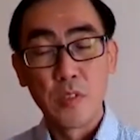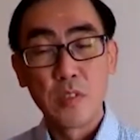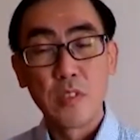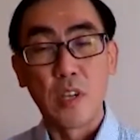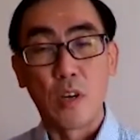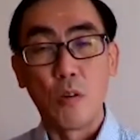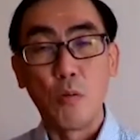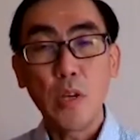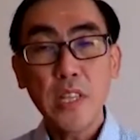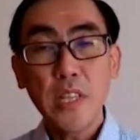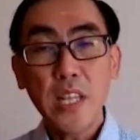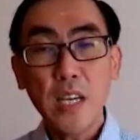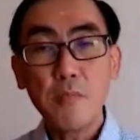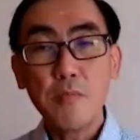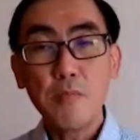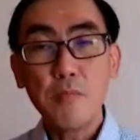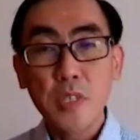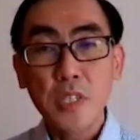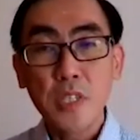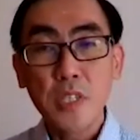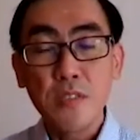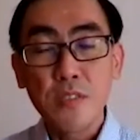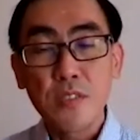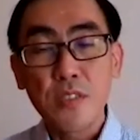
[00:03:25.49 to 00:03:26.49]
Now, what that
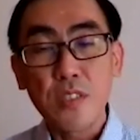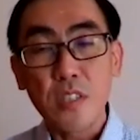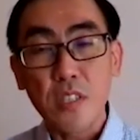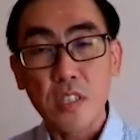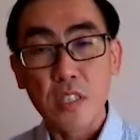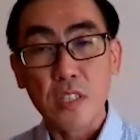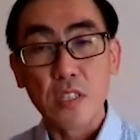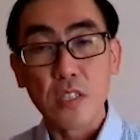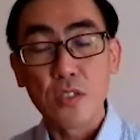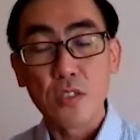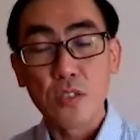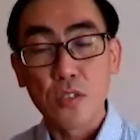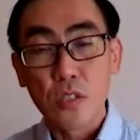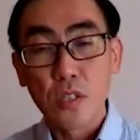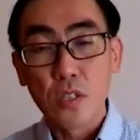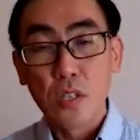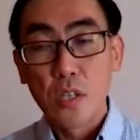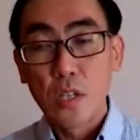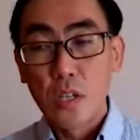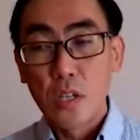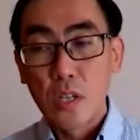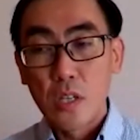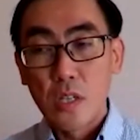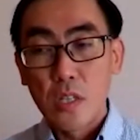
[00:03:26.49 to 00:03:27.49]
means is
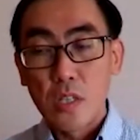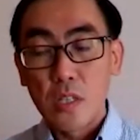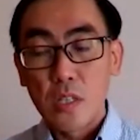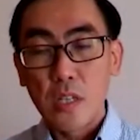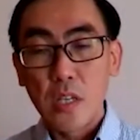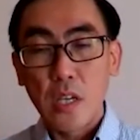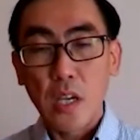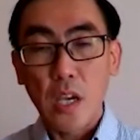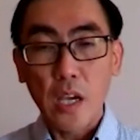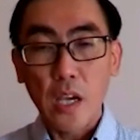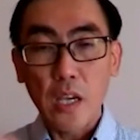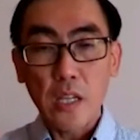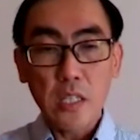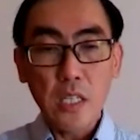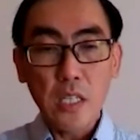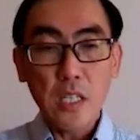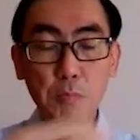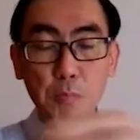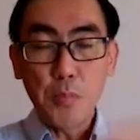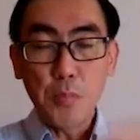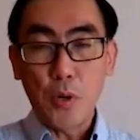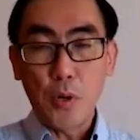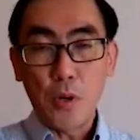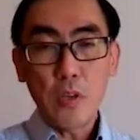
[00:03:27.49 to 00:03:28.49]

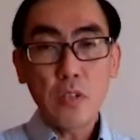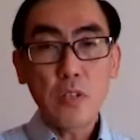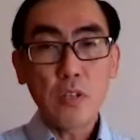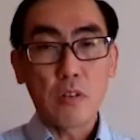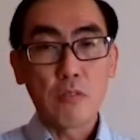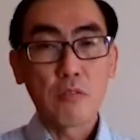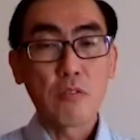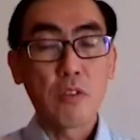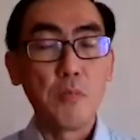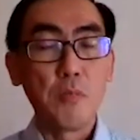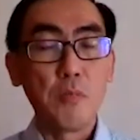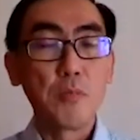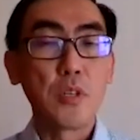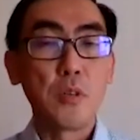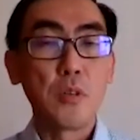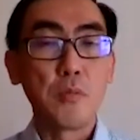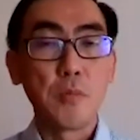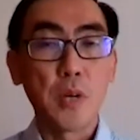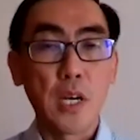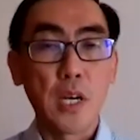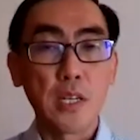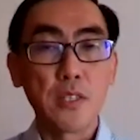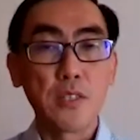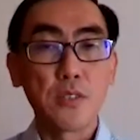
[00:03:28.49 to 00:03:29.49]
any point of
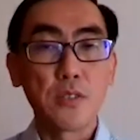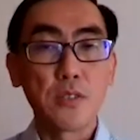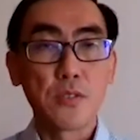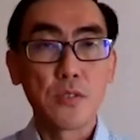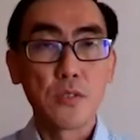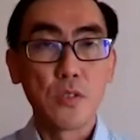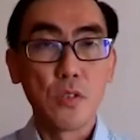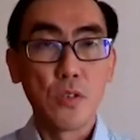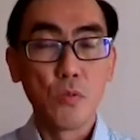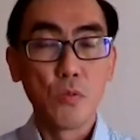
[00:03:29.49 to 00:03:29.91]
compromise